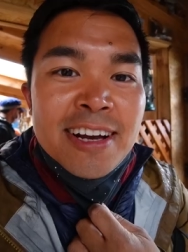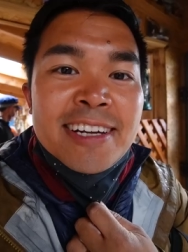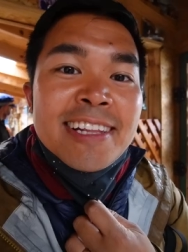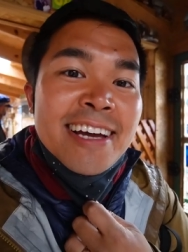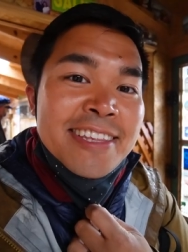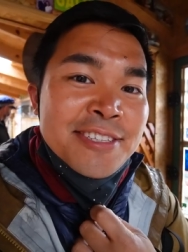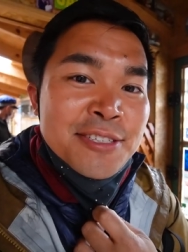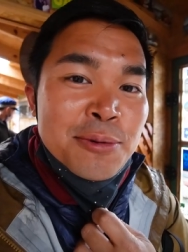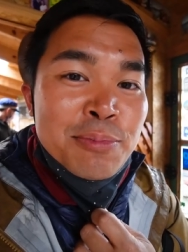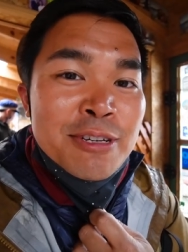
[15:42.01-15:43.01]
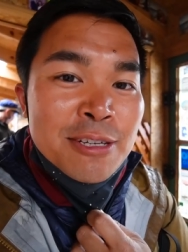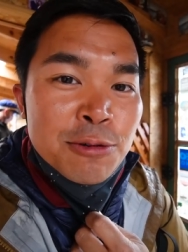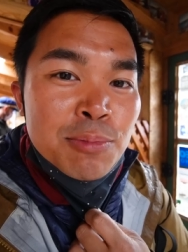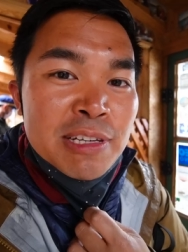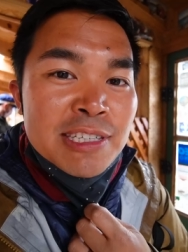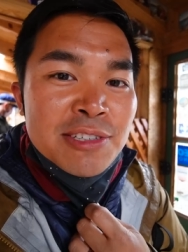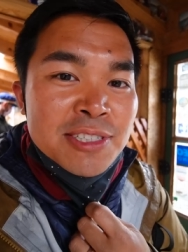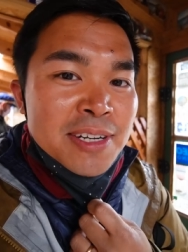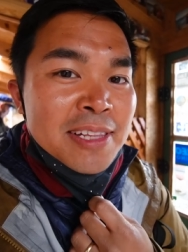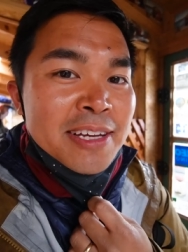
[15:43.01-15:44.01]
Not gonna lie, this is a pretty cool place to
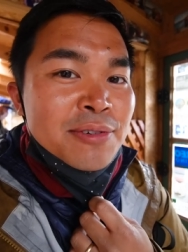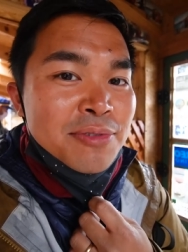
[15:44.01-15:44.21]
send a letter